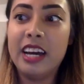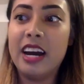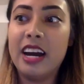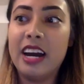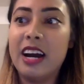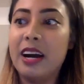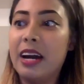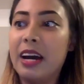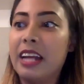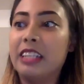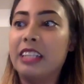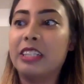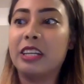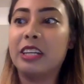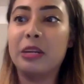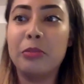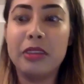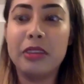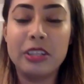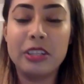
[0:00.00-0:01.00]
uh, and it's going
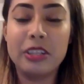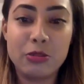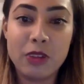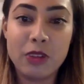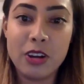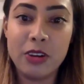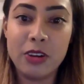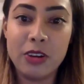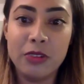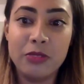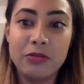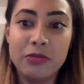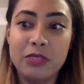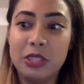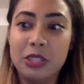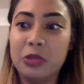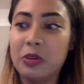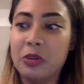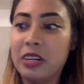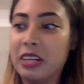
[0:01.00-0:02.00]
to be in Toronto. Do
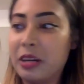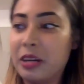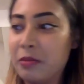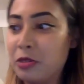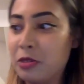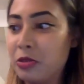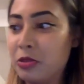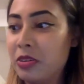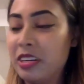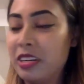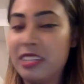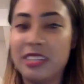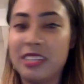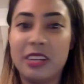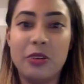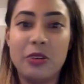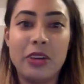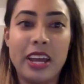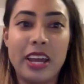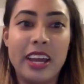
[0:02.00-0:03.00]
you want to come to? And I said,
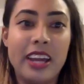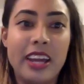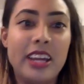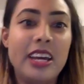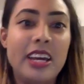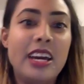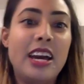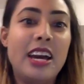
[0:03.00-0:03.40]
okay.